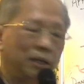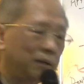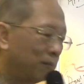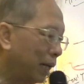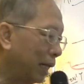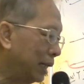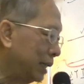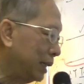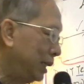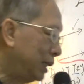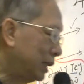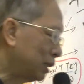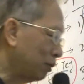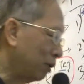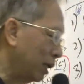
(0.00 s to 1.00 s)
But
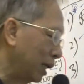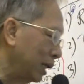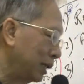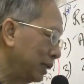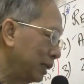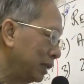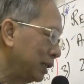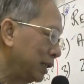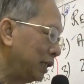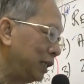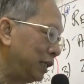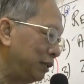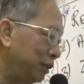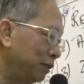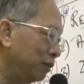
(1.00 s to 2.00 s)
this one,
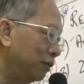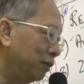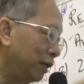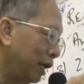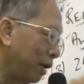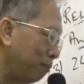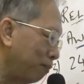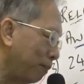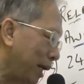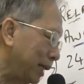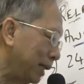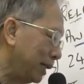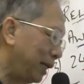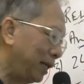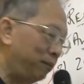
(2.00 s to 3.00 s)
if you go and
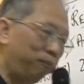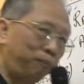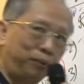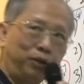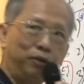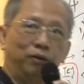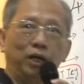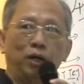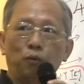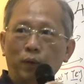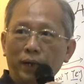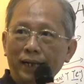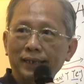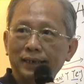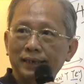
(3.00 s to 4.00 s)
maintain pure
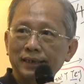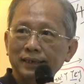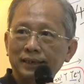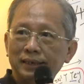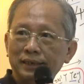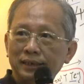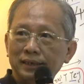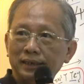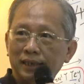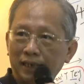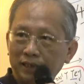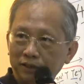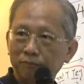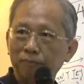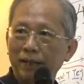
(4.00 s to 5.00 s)
awareness,
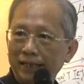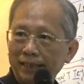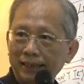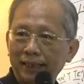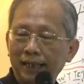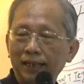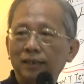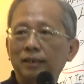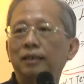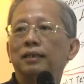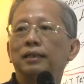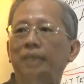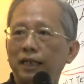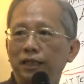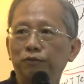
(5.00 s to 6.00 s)
like you meditate,
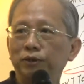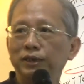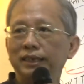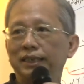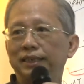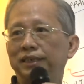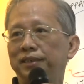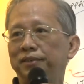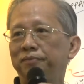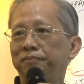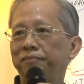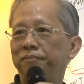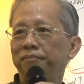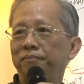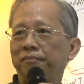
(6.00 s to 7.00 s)
then it won't cease.
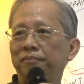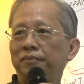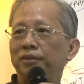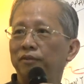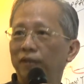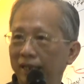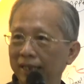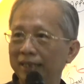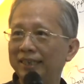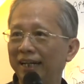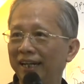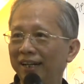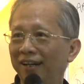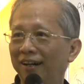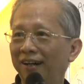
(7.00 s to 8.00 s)
You
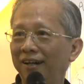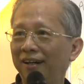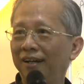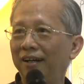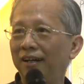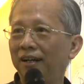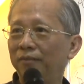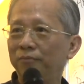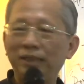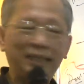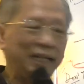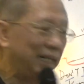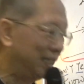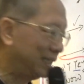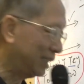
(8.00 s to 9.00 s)
understand? But
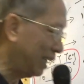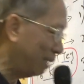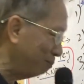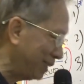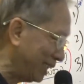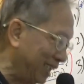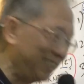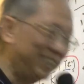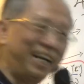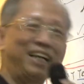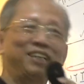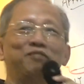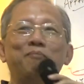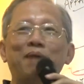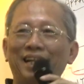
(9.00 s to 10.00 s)
there is something there
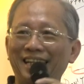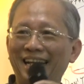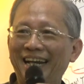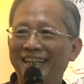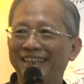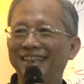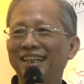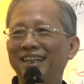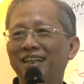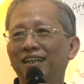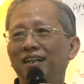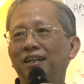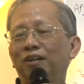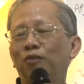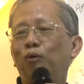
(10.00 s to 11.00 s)
to maintain.
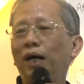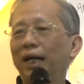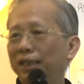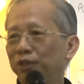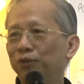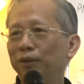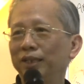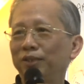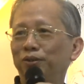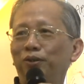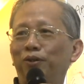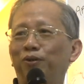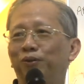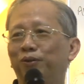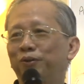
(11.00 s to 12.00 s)
Why you want to
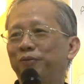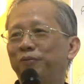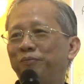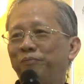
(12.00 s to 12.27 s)
know?